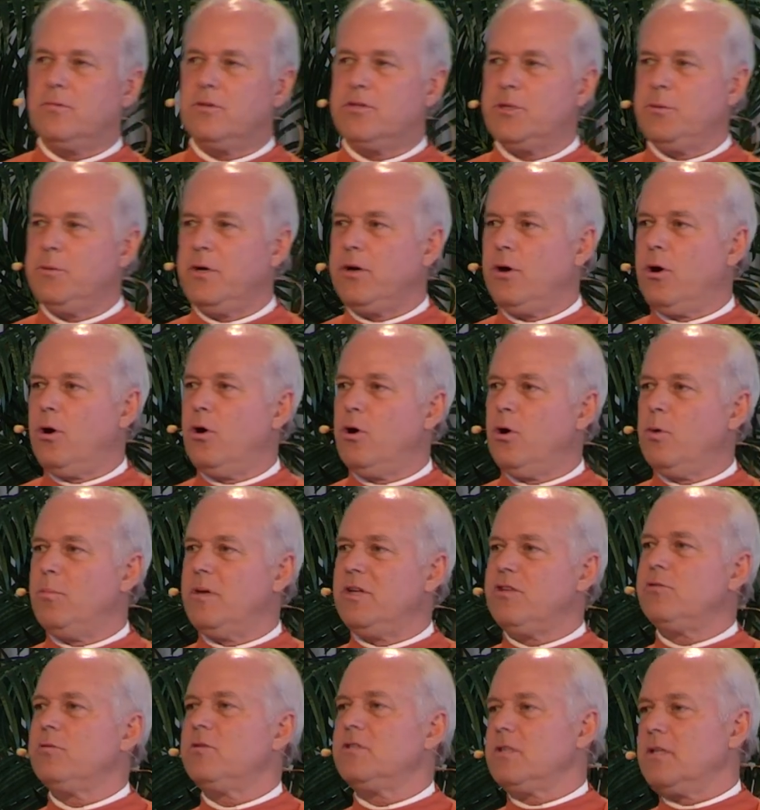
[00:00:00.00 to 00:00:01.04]
She went
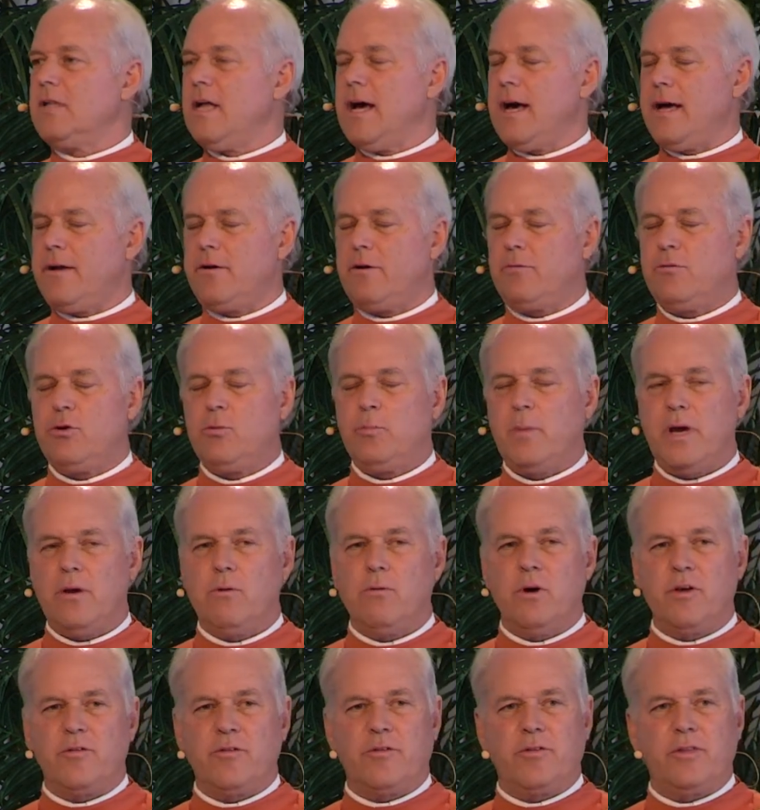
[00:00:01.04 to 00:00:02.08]
home, and she was glad her
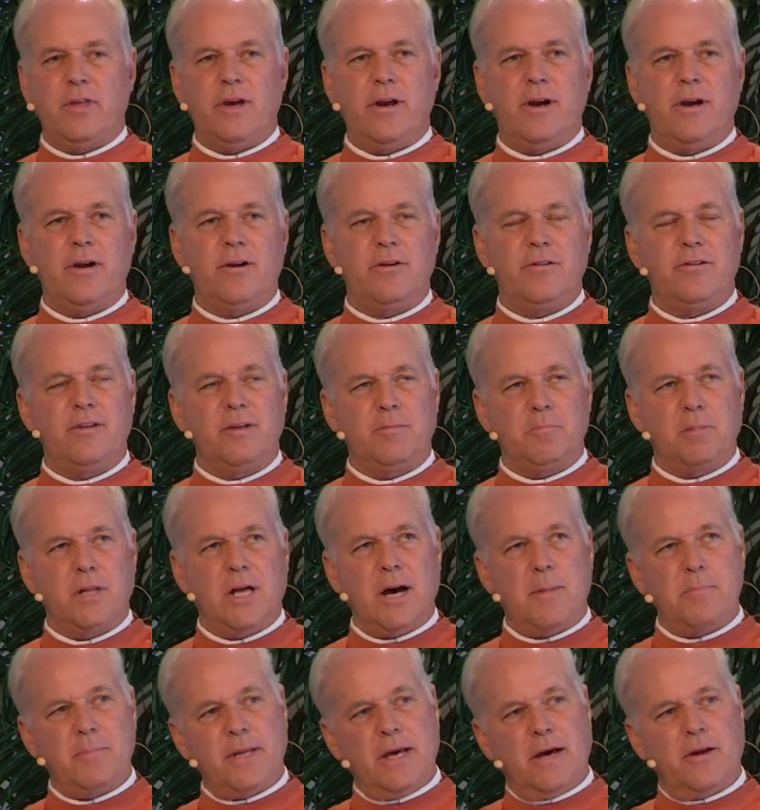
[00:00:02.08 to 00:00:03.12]
roommate wasn't there, and she
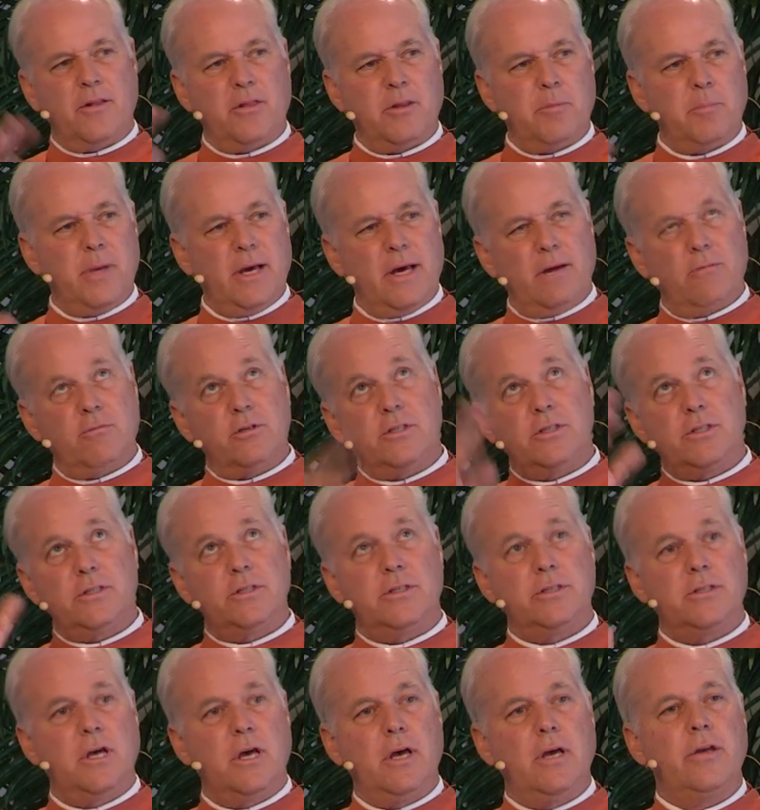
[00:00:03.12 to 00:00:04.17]
plopped down on the bed,
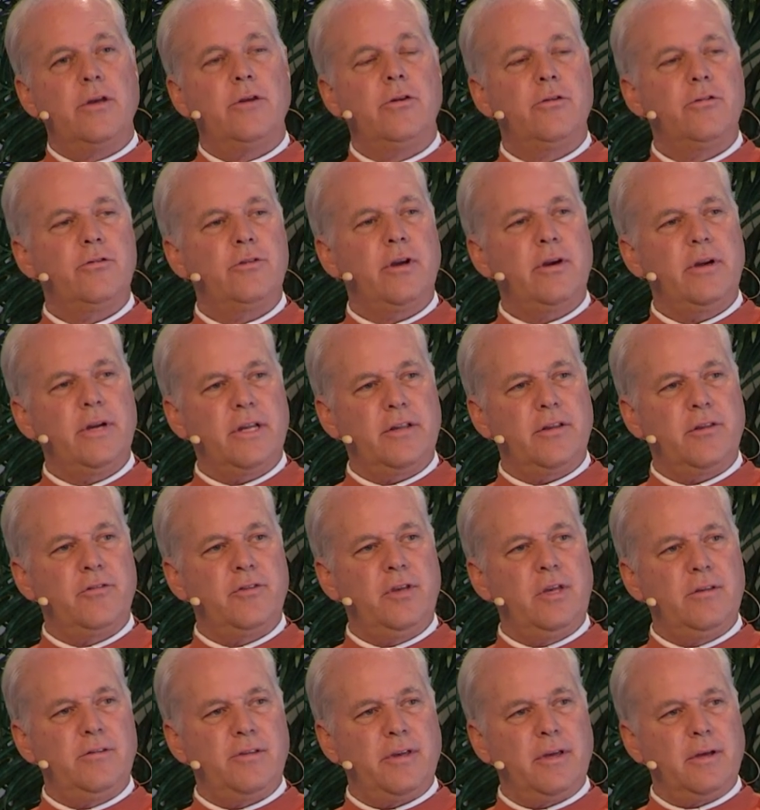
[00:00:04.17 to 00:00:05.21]
was staring at
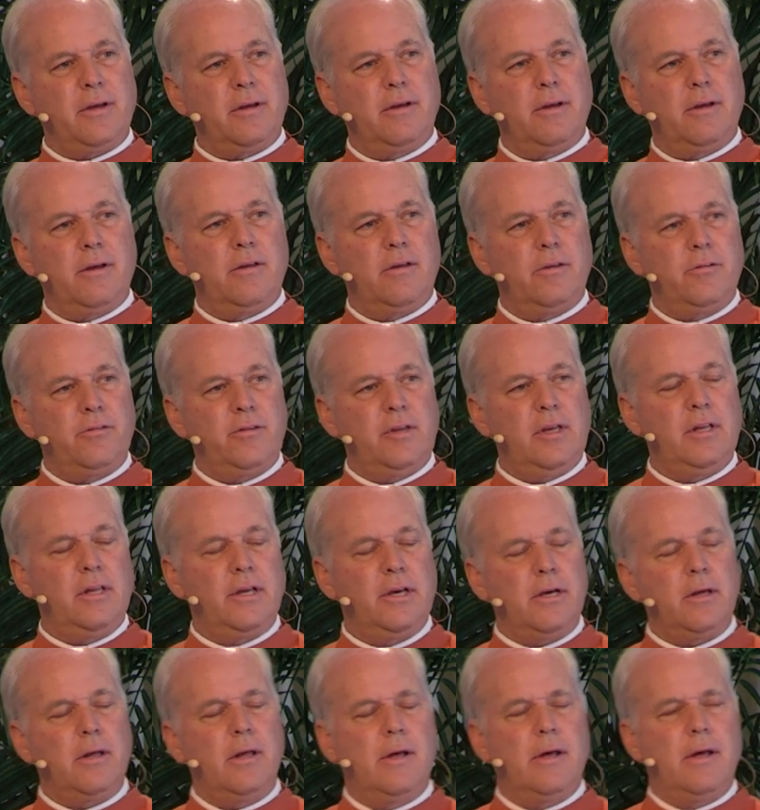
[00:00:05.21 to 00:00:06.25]
the
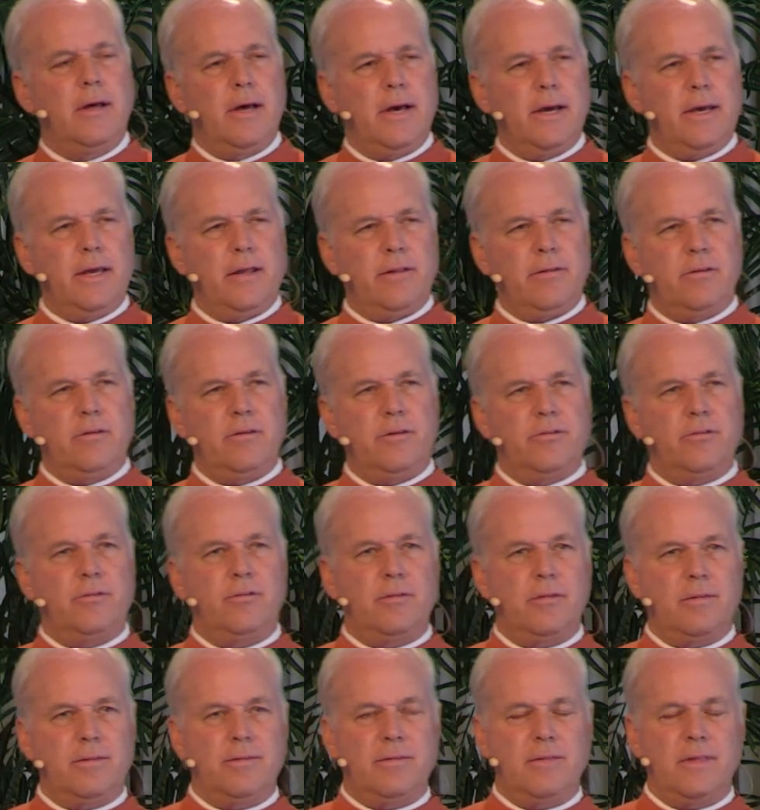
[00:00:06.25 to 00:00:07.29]
ceiling, again,
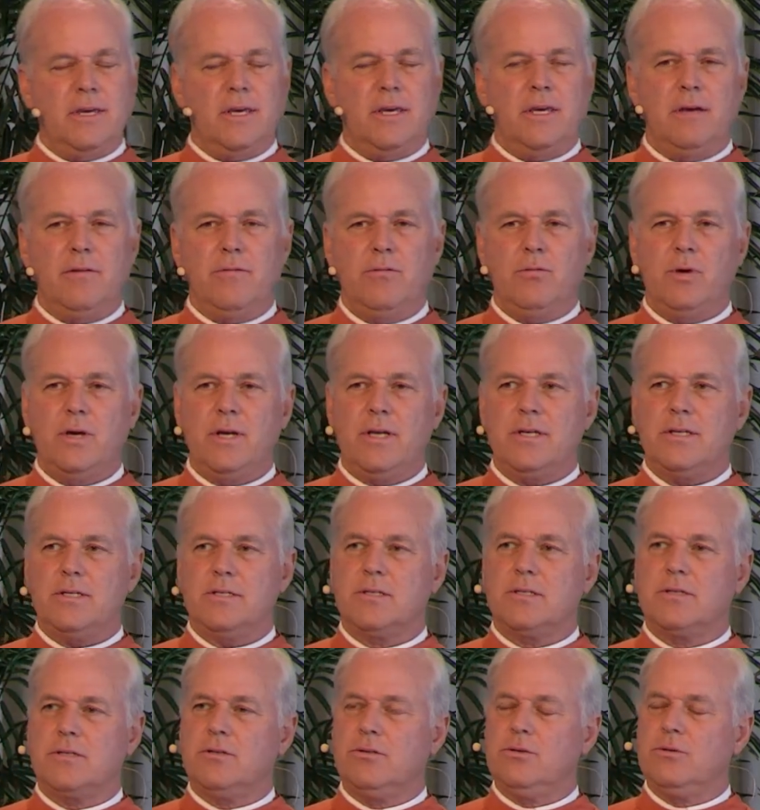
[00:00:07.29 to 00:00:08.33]
just thinking of
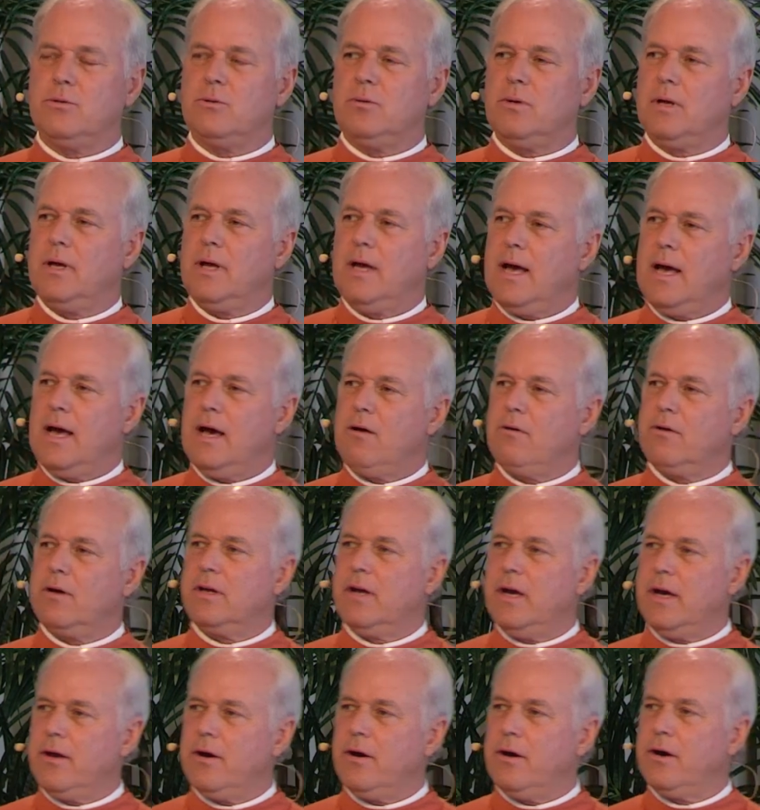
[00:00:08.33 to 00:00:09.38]
ways to, how
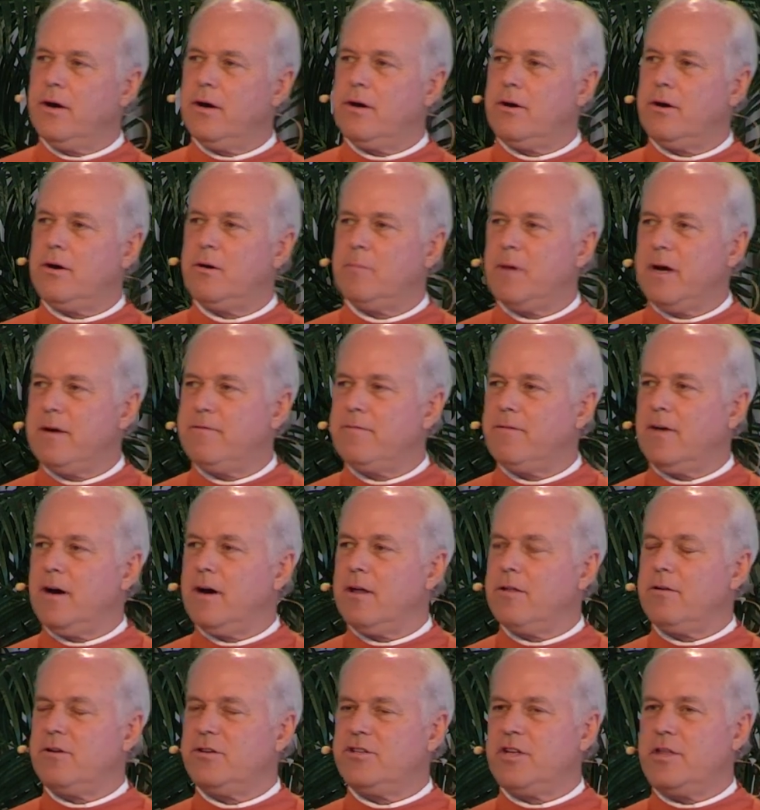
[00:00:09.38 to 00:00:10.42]
can I honor my
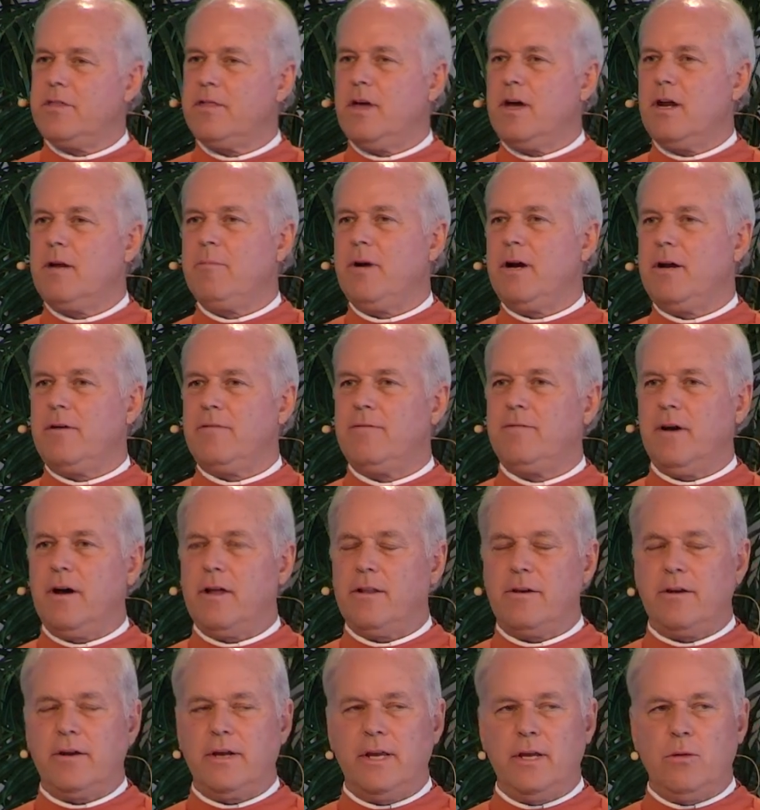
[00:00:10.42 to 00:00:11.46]
father? And she thought about her
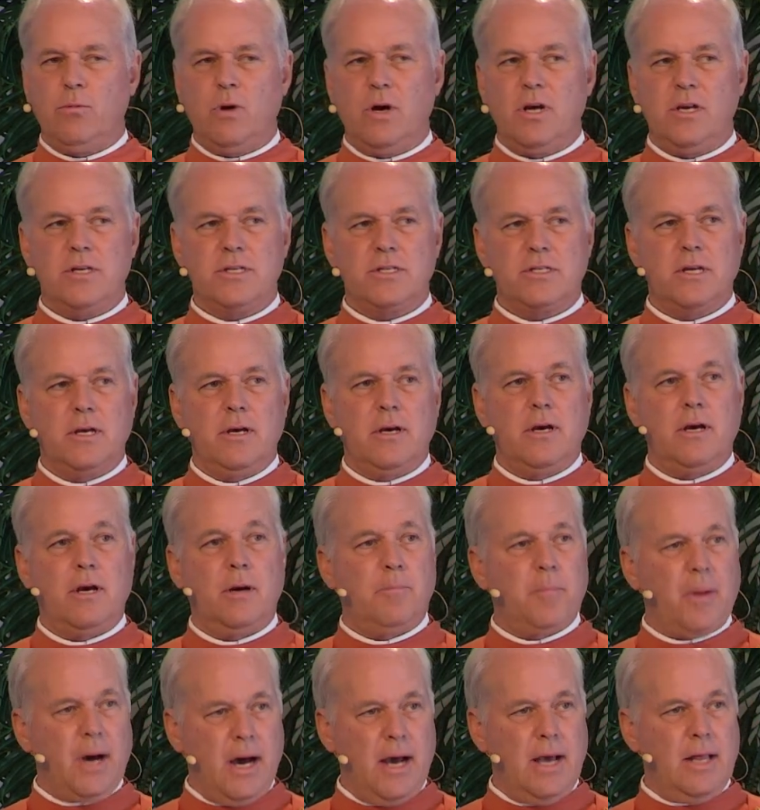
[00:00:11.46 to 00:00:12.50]
father. He was
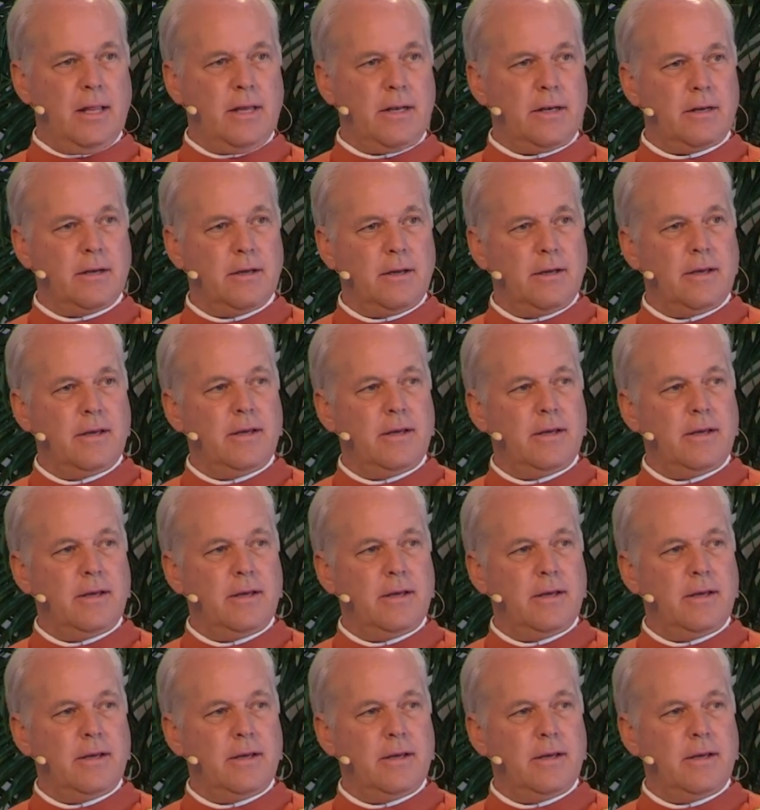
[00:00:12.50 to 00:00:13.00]
a pilot.